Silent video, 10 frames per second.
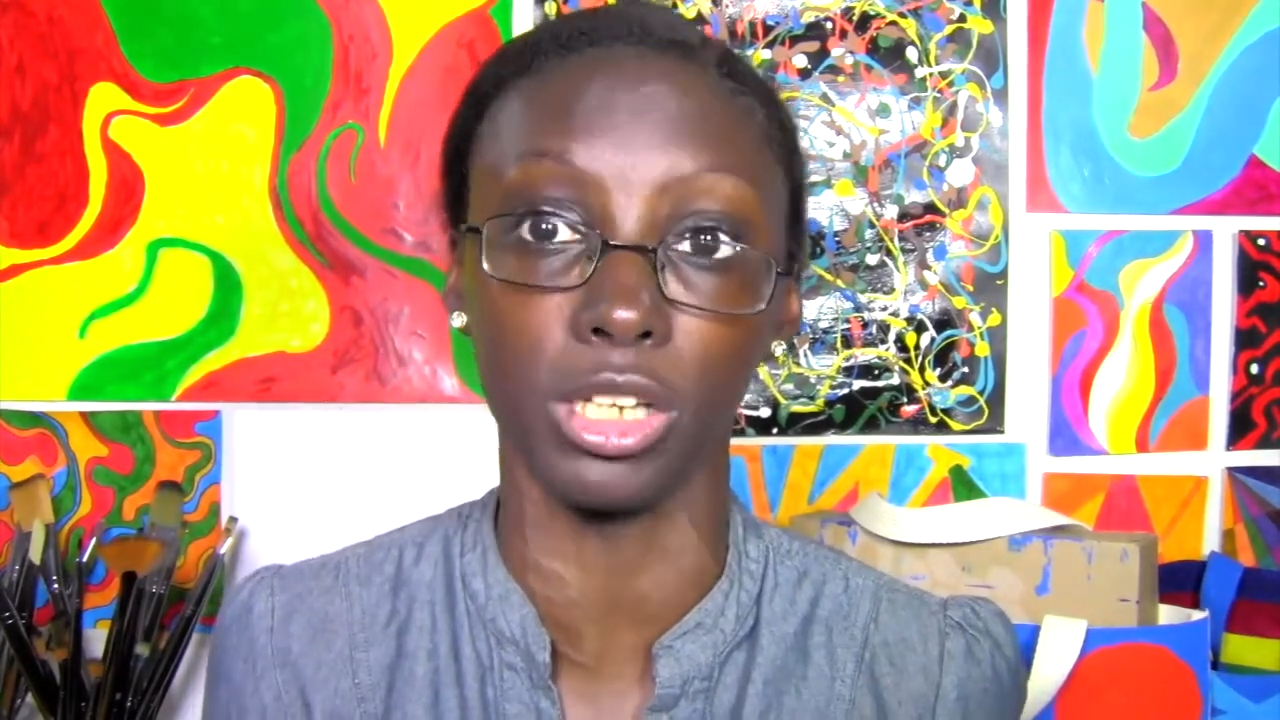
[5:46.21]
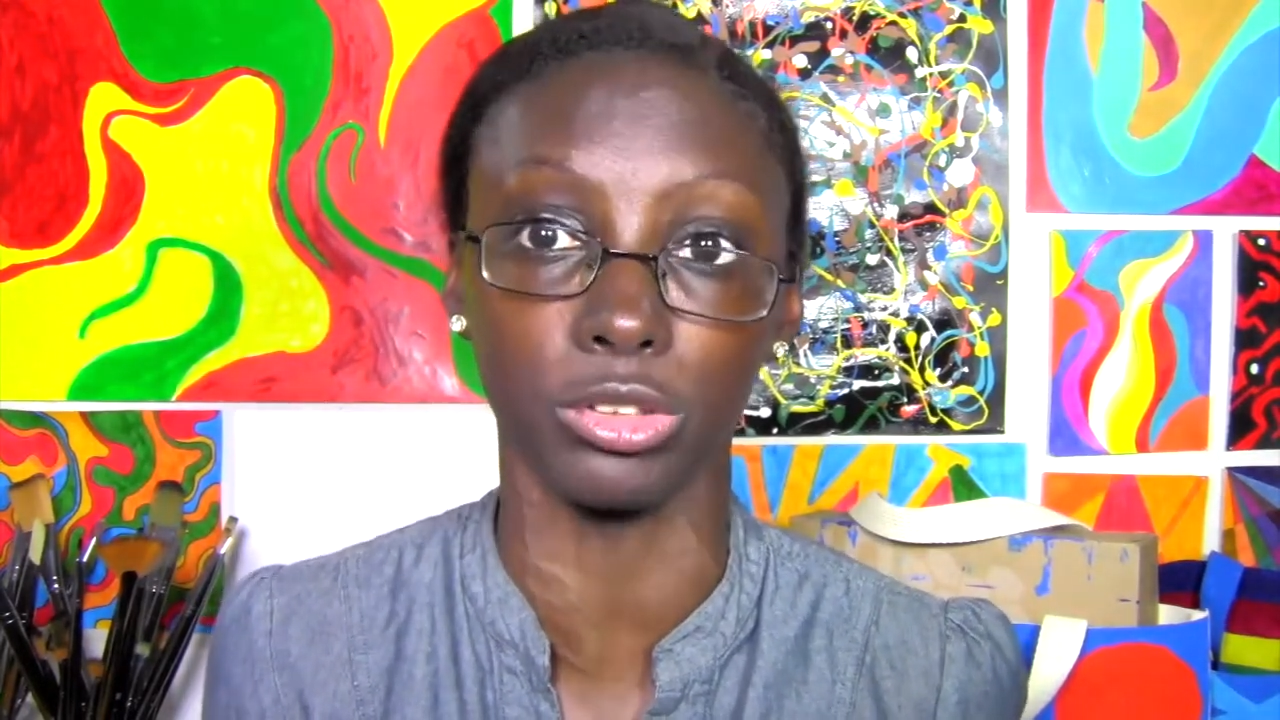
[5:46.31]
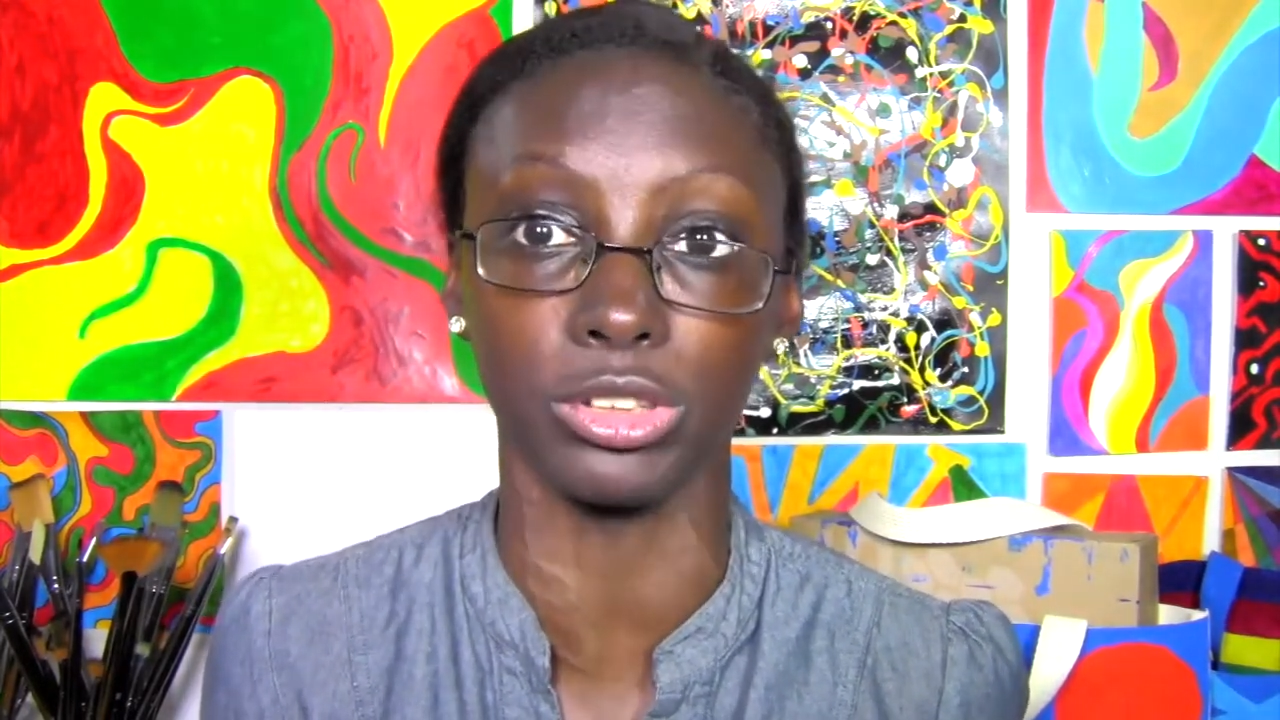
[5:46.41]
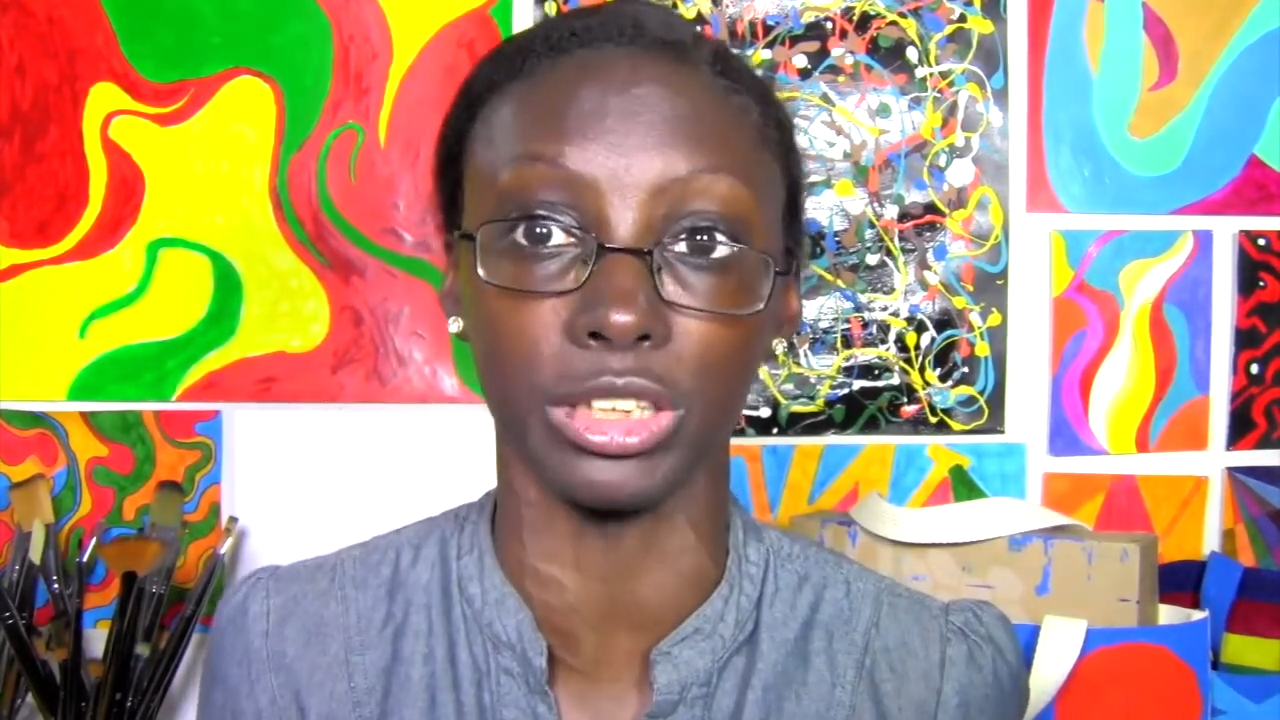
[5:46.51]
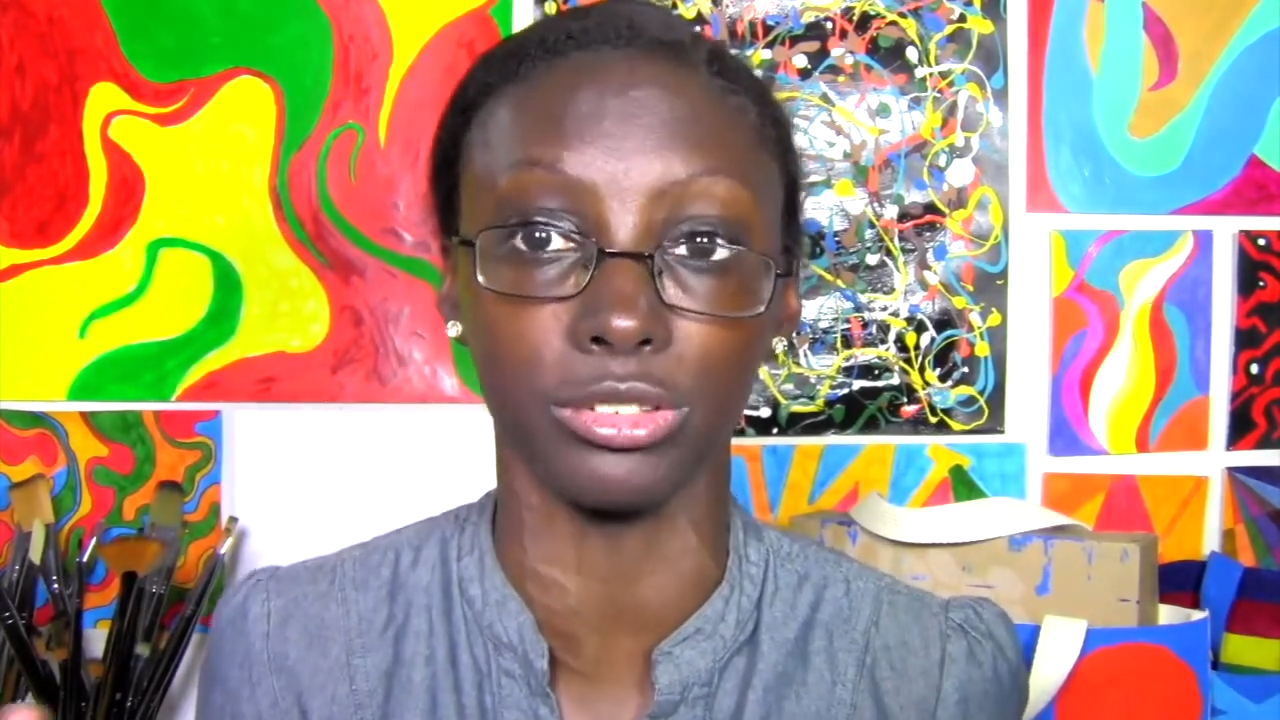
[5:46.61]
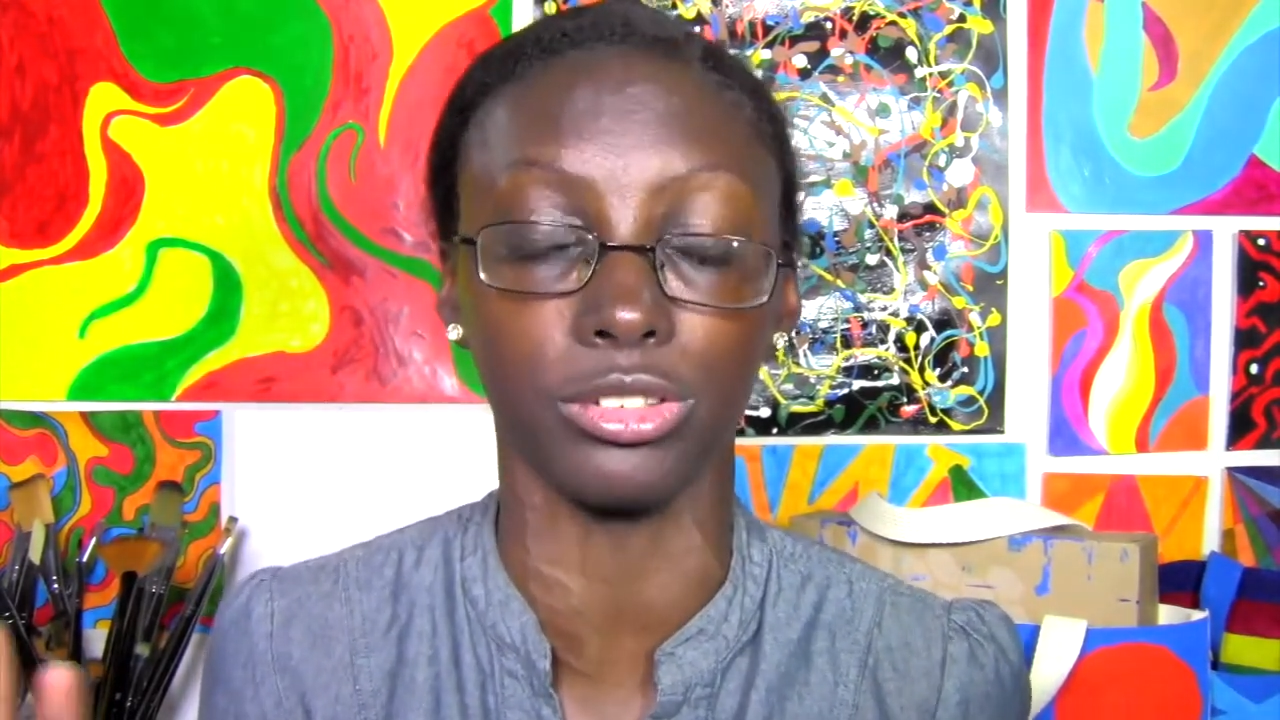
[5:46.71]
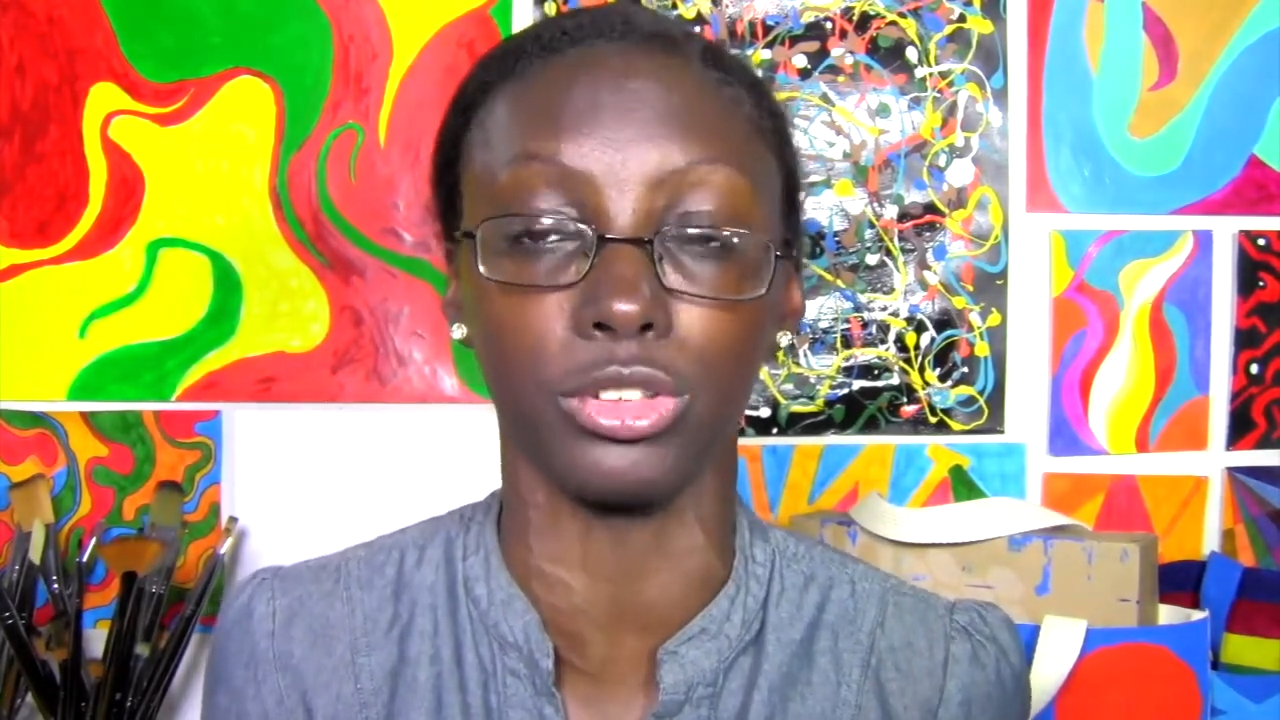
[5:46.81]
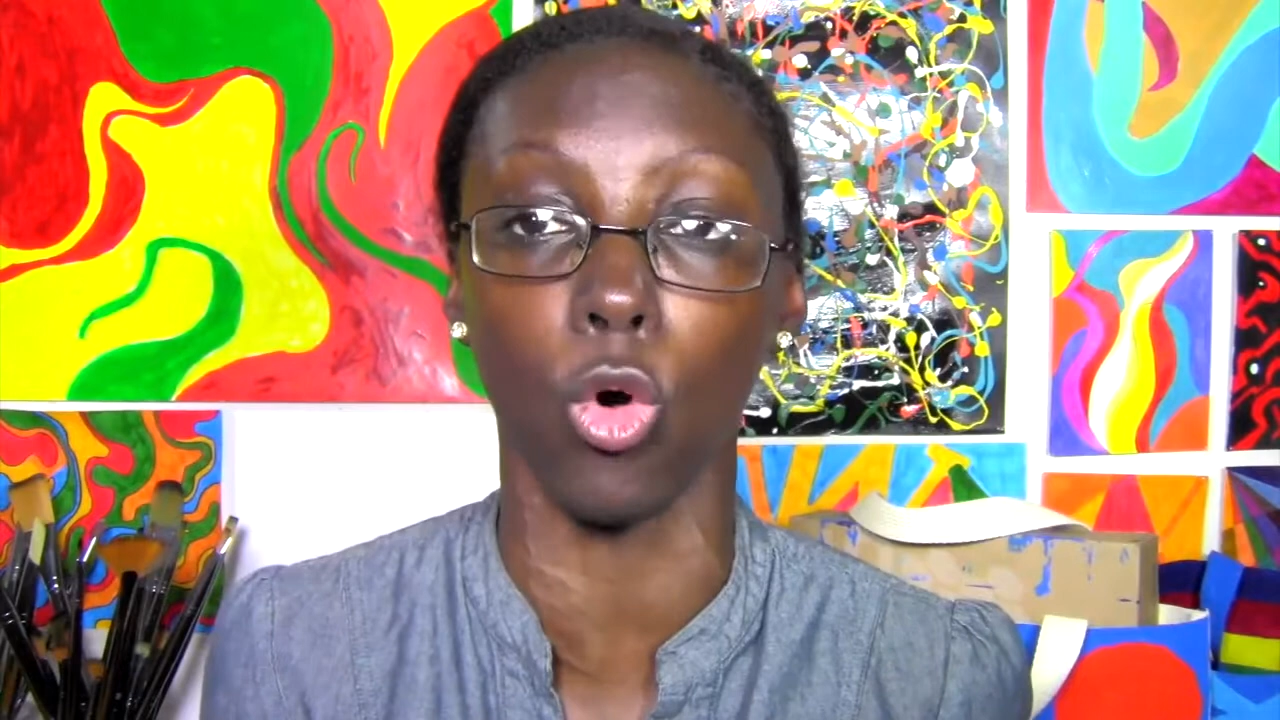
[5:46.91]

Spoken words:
colors that